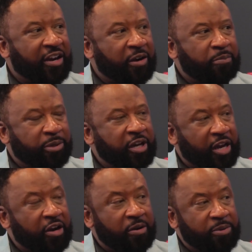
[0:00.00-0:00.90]
Aaron
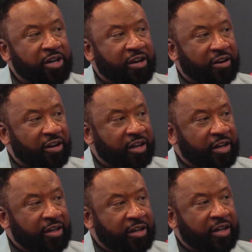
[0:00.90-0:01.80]
Pierre
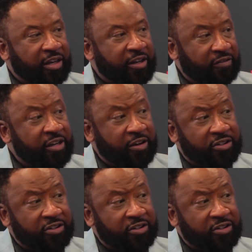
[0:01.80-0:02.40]
and Kelvin Harrison.